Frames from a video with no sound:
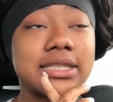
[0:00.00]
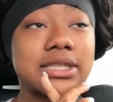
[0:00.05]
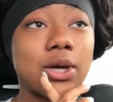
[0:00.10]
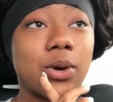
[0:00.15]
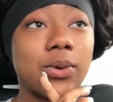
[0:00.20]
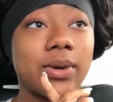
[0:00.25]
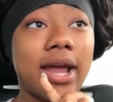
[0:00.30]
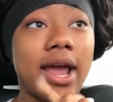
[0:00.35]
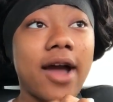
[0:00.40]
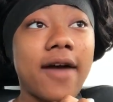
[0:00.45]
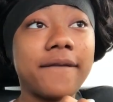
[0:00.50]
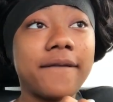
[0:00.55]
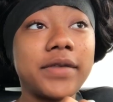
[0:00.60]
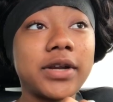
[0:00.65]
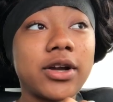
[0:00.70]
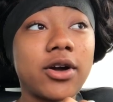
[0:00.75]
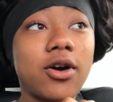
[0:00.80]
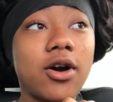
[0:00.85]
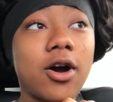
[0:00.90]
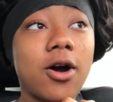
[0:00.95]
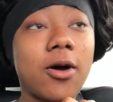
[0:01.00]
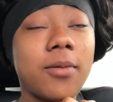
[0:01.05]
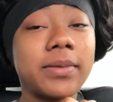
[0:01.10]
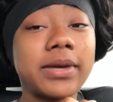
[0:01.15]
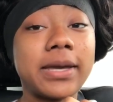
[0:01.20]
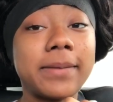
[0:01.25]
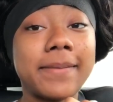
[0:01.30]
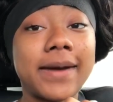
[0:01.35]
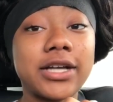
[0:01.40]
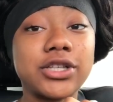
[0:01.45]
So now I'm gonna go home
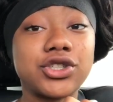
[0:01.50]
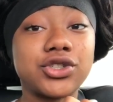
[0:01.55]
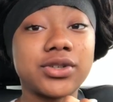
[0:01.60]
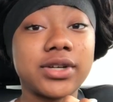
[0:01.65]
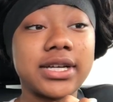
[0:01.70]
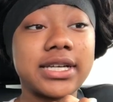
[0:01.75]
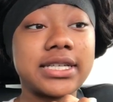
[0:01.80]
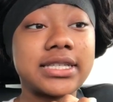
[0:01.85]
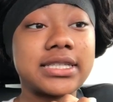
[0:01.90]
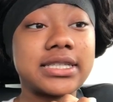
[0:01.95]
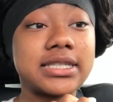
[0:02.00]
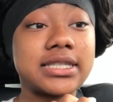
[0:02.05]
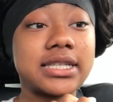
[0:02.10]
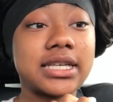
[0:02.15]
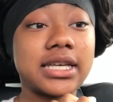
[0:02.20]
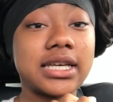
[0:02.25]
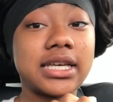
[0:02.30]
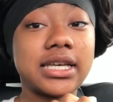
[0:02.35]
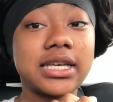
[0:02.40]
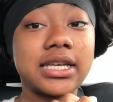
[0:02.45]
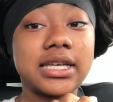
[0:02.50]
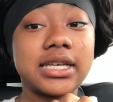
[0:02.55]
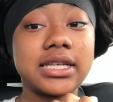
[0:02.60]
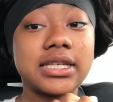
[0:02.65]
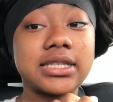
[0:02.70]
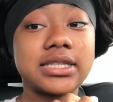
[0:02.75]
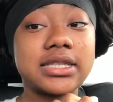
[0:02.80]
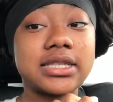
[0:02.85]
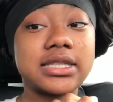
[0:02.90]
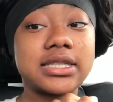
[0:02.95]
and get my dress.
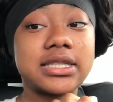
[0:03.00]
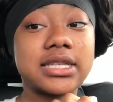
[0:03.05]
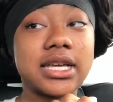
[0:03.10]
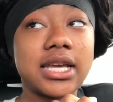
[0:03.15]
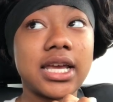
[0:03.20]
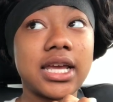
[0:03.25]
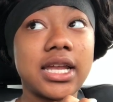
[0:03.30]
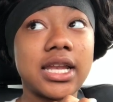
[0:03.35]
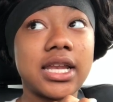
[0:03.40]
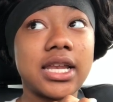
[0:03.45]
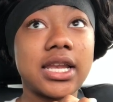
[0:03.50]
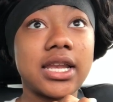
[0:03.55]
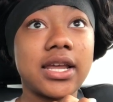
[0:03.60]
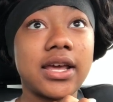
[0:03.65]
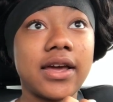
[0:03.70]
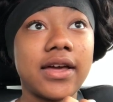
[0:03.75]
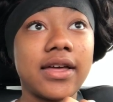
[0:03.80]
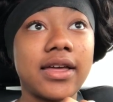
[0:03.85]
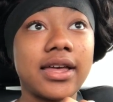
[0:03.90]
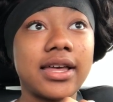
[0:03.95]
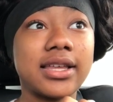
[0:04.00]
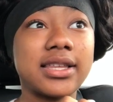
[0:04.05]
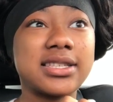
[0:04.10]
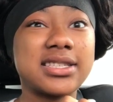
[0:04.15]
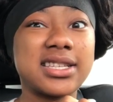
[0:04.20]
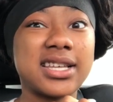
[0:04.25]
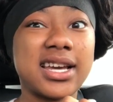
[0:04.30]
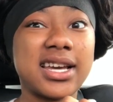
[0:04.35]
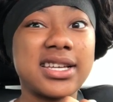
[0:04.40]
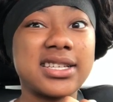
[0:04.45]
Is 10. It's
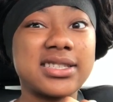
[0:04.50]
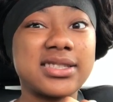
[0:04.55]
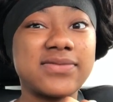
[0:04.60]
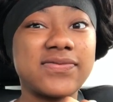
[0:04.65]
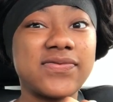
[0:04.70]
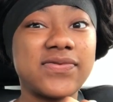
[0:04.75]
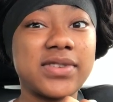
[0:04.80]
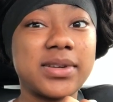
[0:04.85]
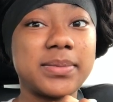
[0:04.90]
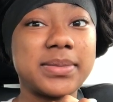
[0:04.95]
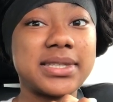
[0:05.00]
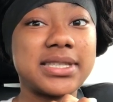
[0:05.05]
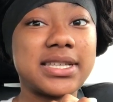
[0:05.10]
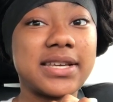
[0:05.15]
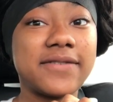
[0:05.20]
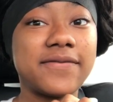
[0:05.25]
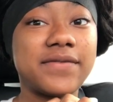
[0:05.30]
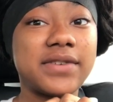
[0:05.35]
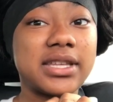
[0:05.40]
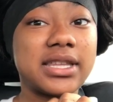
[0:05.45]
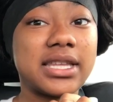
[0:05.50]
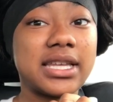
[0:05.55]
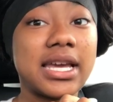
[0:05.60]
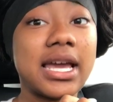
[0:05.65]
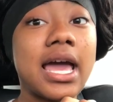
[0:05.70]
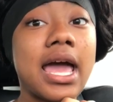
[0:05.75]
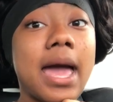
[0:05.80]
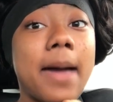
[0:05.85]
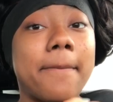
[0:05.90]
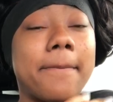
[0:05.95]
like it's gonna be
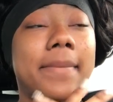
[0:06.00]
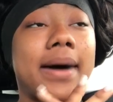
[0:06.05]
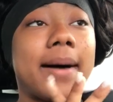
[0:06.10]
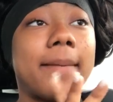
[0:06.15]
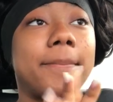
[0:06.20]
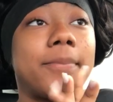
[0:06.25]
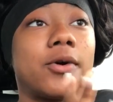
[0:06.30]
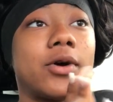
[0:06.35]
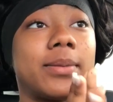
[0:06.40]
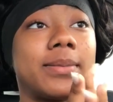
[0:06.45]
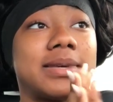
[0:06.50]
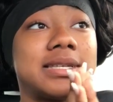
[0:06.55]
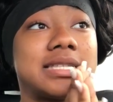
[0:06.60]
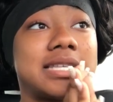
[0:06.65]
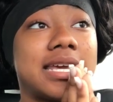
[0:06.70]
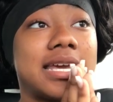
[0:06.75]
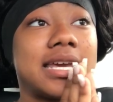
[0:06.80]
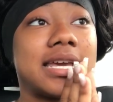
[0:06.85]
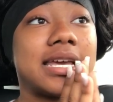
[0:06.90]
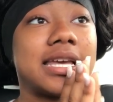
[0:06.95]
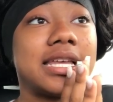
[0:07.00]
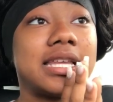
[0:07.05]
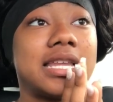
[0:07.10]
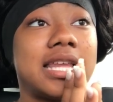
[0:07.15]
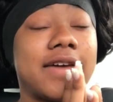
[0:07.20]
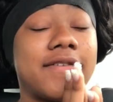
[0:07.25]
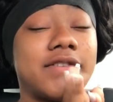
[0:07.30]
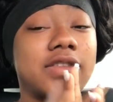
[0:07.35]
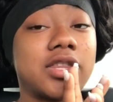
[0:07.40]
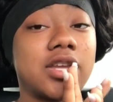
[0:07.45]
10:50. My appointment is at
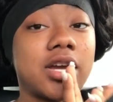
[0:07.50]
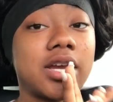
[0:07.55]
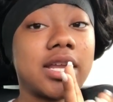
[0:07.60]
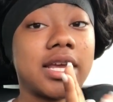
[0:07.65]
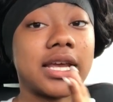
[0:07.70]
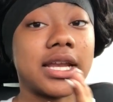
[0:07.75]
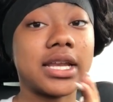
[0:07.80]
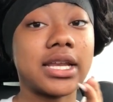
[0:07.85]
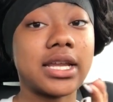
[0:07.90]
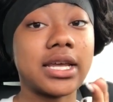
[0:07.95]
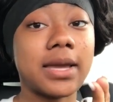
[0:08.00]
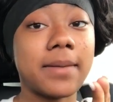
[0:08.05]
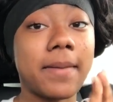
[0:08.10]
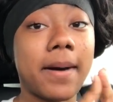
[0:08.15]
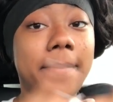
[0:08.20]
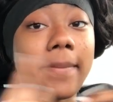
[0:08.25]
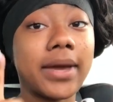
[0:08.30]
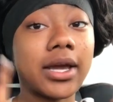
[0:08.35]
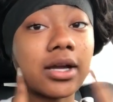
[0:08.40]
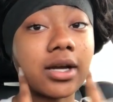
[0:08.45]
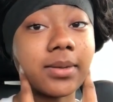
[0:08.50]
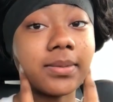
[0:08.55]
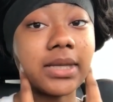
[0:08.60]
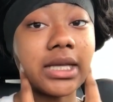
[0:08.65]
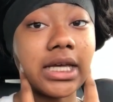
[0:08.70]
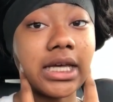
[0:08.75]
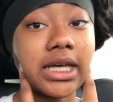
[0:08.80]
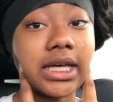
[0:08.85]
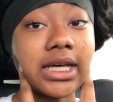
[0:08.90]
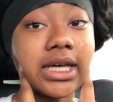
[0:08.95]
11:30 to get my makeup
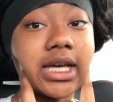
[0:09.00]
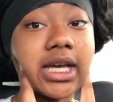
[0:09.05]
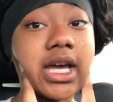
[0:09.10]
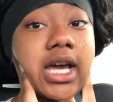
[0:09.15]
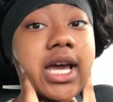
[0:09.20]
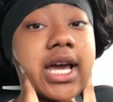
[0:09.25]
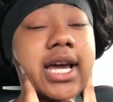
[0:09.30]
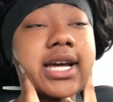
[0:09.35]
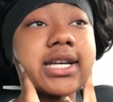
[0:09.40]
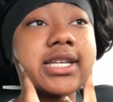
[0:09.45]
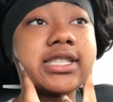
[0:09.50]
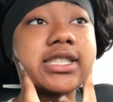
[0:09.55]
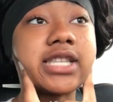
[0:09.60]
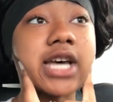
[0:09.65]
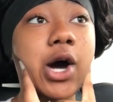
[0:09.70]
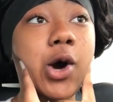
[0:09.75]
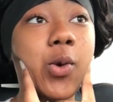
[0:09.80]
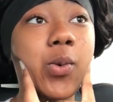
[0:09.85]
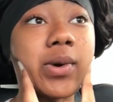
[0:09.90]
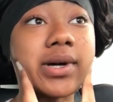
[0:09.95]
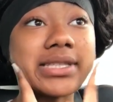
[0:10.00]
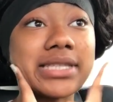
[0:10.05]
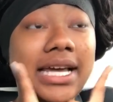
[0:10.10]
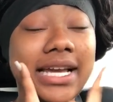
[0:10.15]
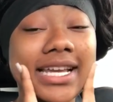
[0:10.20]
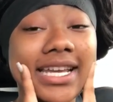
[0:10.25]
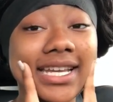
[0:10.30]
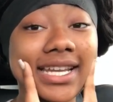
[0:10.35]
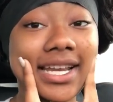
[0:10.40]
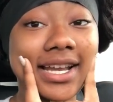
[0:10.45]
did. So once
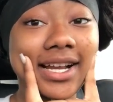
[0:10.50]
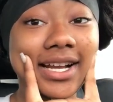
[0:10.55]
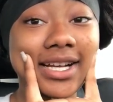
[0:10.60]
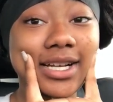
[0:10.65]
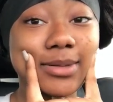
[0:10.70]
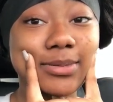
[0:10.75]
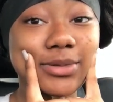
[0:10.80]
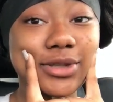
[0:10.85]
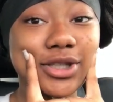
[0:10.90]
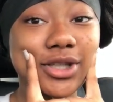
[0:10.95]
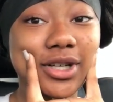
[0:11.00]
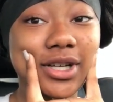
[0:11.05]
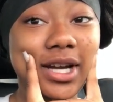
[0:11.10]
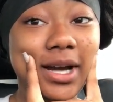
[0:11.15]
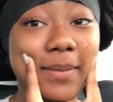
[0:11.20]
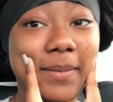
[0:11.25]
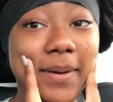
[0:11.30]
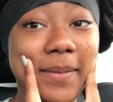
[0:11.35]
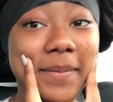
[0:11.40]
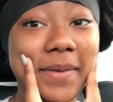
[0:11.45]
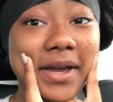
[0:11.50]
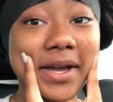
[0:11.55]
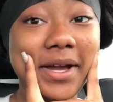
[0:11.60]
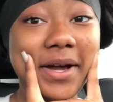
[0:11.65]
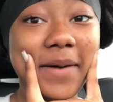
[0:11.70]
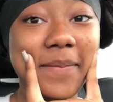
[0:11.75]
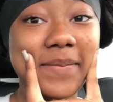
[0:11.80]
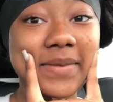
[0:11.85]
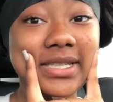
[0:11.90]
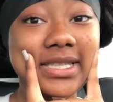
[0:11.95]
I get there, I'm gonna show y'all my
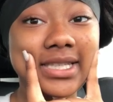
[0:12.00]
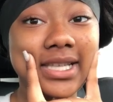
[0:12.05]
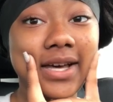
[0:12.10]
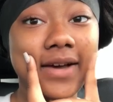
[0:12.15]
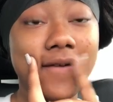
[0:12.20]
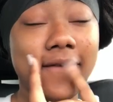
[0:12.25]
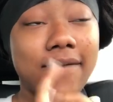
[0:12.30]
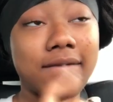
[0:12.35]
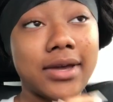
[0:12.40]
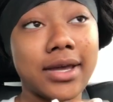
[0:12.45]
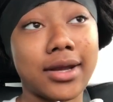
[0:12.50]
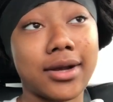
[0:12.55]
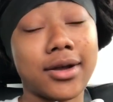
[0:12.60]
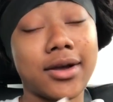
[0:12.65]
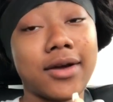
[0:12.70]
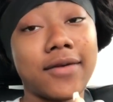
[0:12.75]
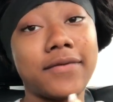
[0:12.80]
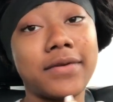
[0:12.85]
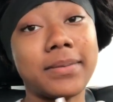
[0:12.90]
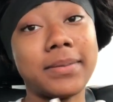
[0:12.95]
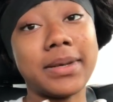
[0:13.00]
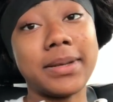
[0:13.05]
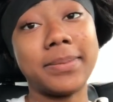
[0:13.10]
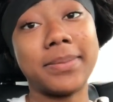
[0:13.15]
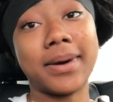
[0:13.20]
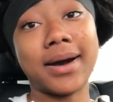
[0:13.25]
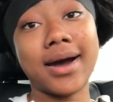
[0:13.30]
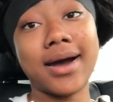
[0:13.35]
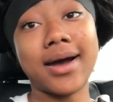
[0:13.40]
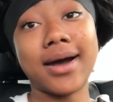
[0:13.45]
makeup and stuff. And the girl be
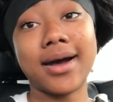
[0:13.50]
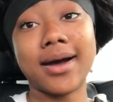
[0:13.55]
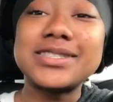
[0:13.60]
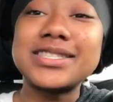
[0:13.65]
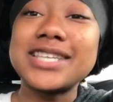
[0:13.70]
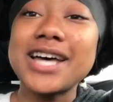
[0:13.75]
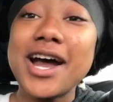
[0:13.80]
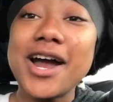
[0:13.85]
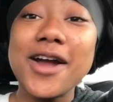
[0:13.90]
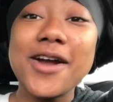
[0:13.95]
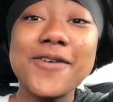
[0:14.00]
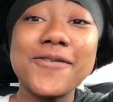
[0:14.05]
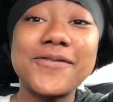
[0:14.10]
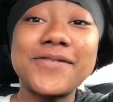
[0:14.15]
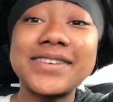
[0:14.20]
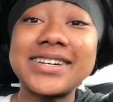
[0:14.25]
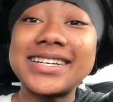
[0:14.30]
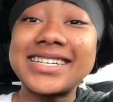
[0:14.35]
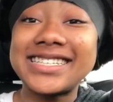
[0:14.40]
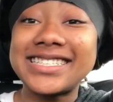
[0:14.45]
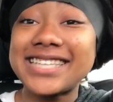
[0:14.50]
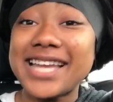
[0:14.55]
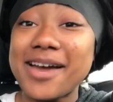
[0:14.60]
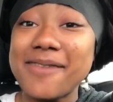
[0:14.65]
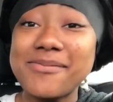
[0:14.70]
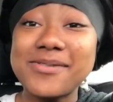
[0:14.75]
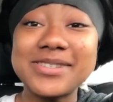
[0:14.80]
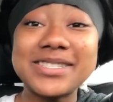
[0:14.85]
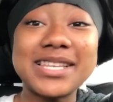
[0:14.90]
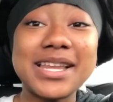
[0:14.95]
bomb. Sorry for
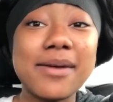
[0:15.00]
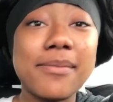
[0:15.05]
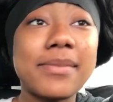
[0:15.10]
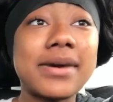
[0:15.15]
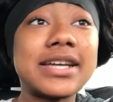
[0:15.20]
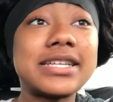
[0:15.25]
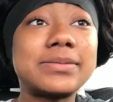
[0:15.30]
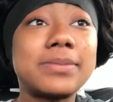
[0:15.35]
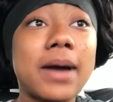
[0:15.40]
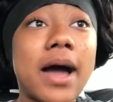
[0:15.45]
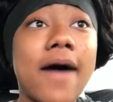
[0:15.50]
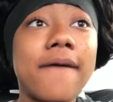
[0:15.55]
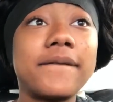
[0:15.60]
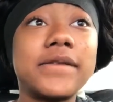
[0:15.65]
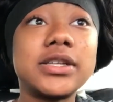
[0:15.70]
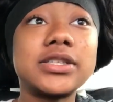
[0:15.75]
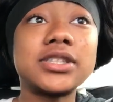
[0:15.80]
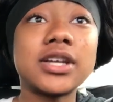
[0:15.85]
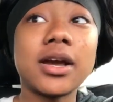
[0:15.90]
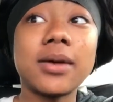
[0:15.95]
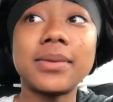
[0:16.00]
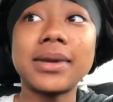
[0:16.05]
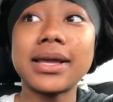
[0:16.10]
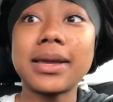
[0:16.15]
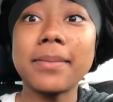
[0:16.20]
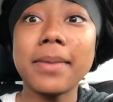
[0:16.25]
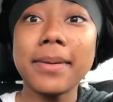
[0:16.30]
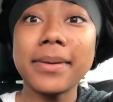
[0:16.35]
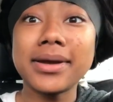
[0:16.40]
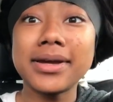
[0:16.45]
not posting that much, but I'm gonna show y'all when I
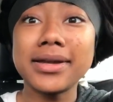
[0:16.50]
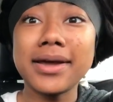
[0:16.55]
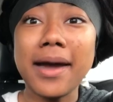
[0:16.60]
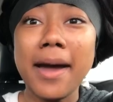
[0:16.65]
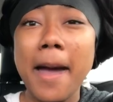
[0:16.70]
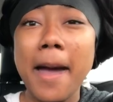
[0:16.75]
get my makeup